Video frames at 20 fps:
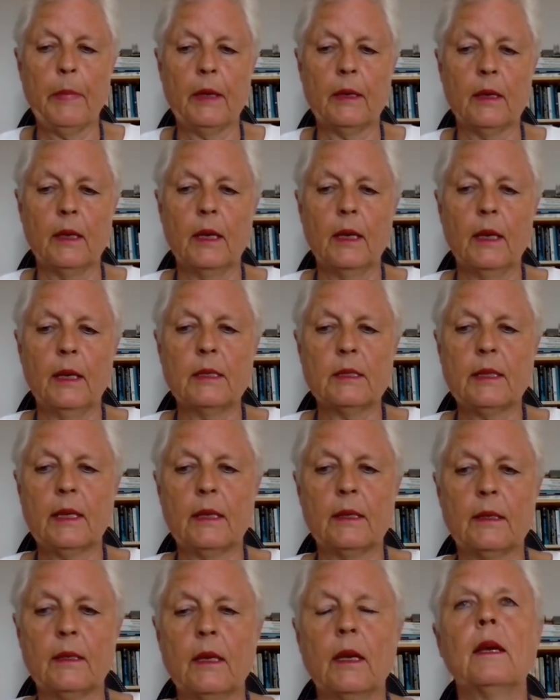but he
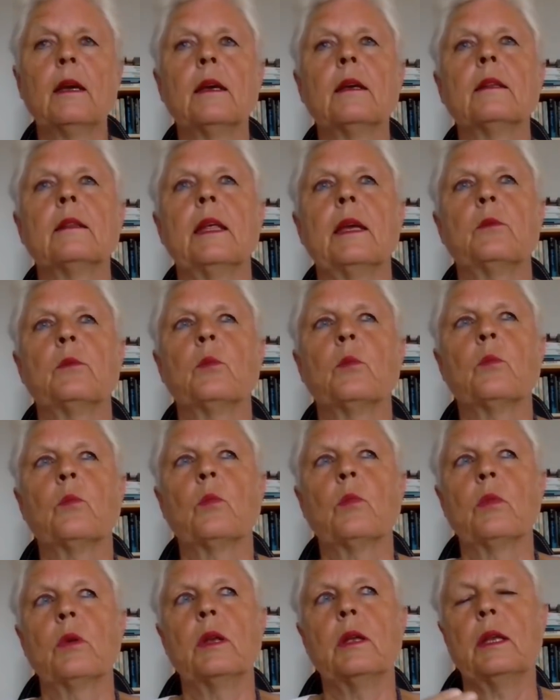said that
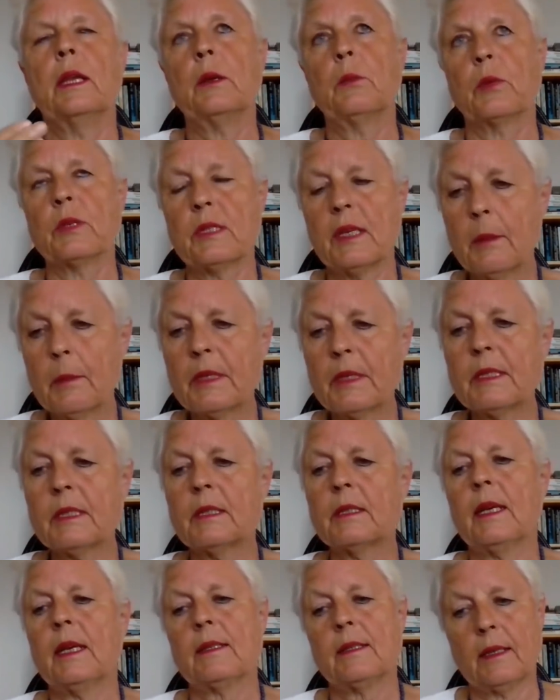it was
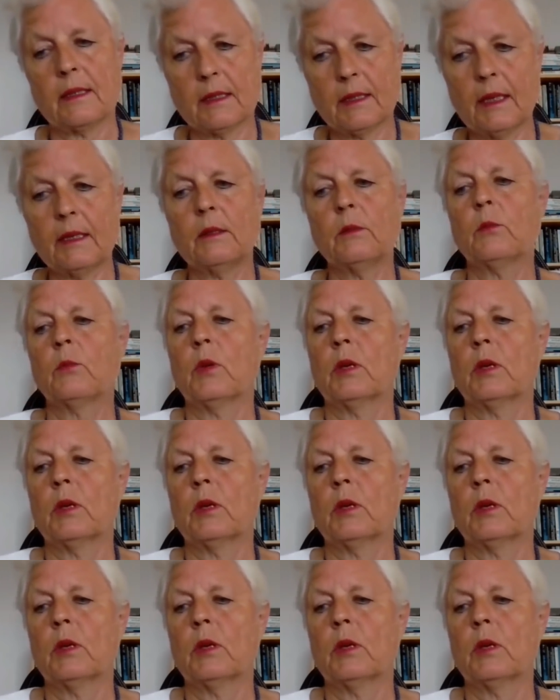limited, as I said,